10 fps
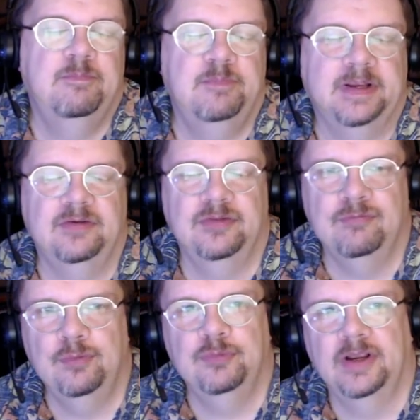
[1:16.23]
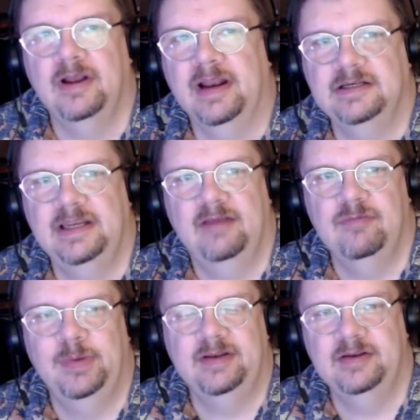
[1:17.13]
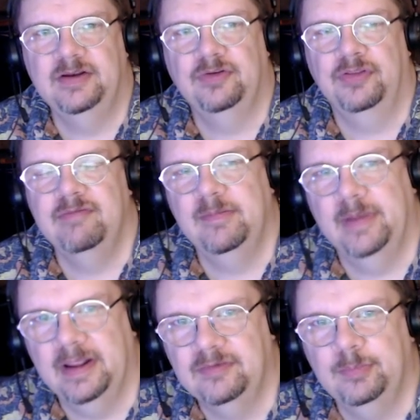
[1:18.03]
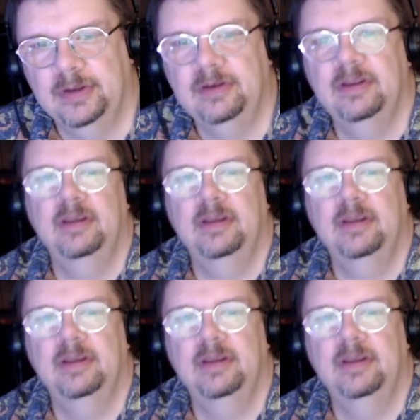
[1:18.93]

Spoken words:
Because of the rules, I can't actually have repeat digits on the Renbans, but